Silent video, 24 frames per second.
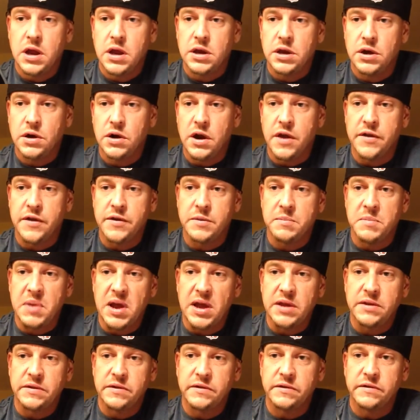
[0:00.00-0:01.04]
Your other
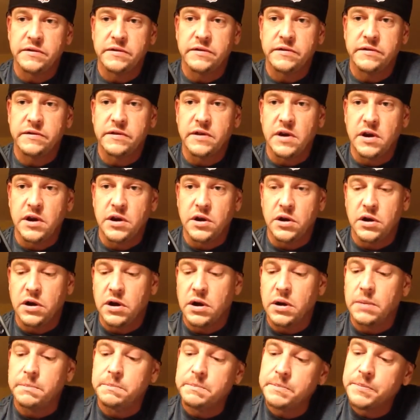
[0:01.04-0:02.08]
buttons,
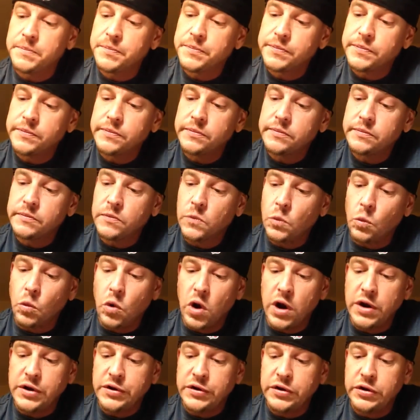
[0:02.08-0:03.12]
your
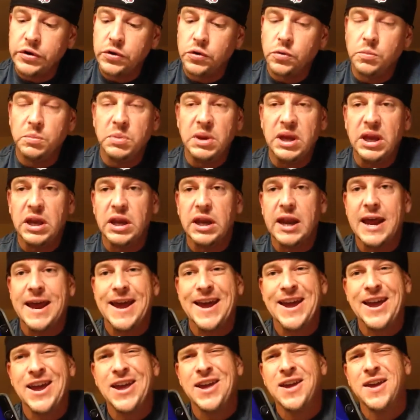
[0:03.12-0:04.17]
1, 2, B, and
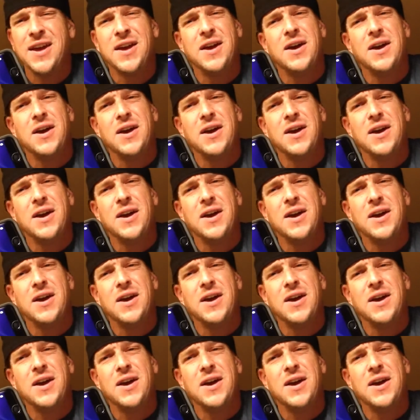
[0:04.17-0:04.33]
A,